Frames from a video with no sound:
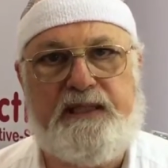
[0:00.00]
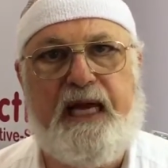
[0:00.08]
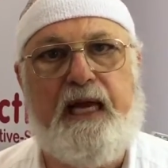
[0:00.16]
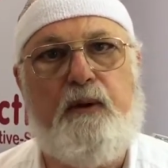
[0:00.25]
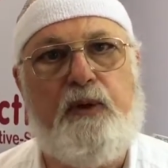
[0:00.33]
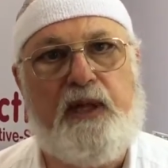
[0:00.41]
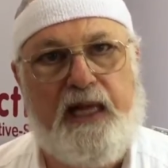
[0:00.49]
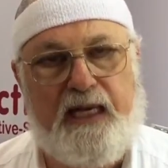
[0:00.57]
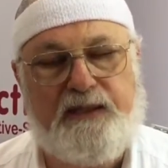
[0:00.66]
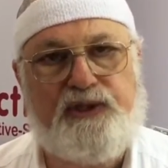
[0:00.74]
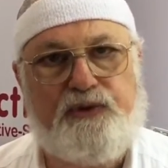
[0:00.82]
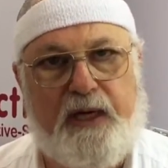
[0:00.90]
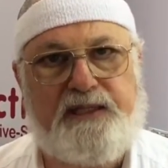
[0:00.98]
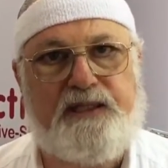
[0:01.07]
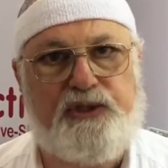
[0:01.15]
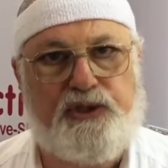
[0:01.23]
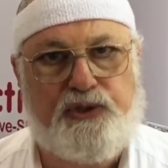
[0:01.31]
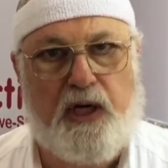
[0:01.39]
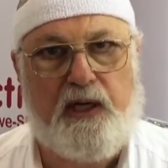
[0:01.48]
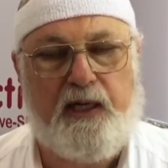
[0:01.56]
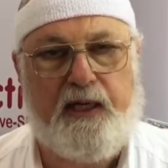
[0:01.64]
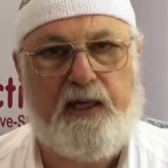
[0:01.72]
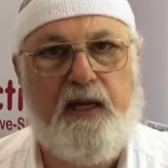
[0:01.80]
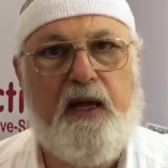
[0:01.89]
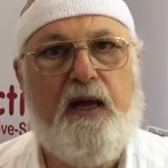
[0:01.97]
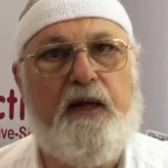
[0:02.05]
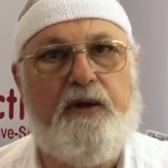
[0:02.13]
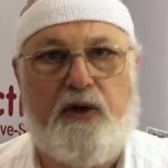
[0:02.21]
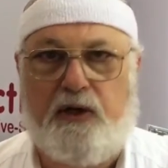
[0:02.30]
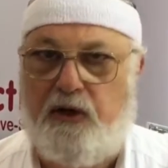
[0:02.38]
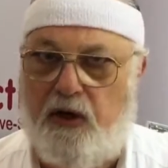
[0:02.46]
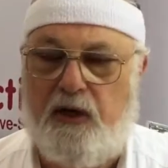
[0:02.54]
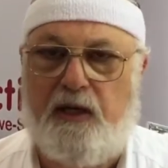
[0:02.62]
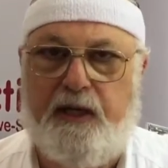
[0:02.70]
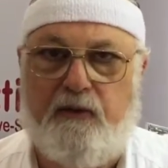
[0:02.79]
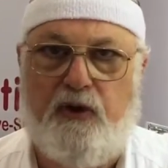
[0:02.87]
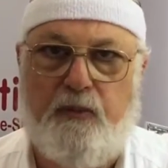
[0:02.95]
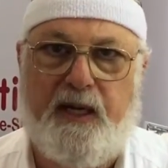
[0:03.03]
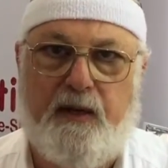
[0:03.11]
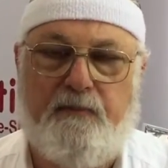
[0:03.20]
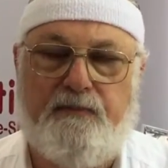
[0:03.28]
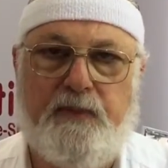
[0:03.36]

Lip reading: day with less stress and struggling than you're currently grooming.